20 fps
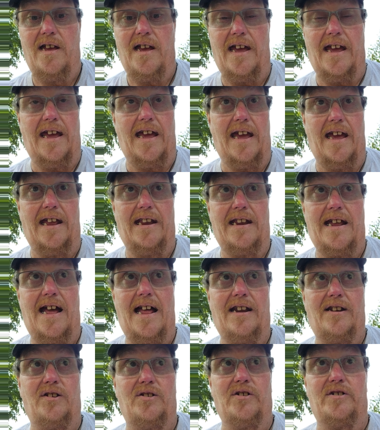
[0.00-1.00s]
And
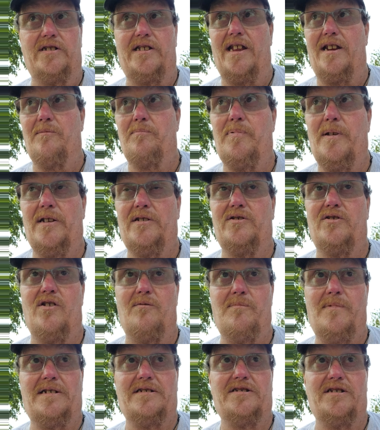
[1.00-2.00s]
I looked at a picture
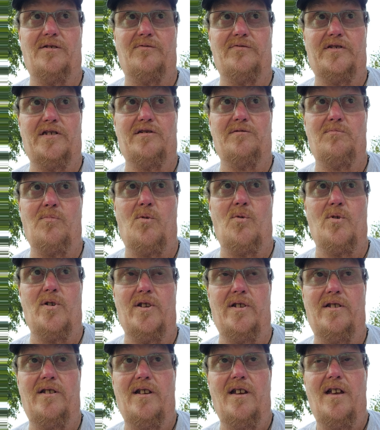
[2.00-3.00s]
of myself this
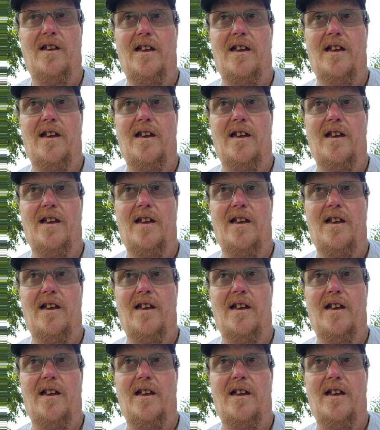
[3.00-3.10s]
morning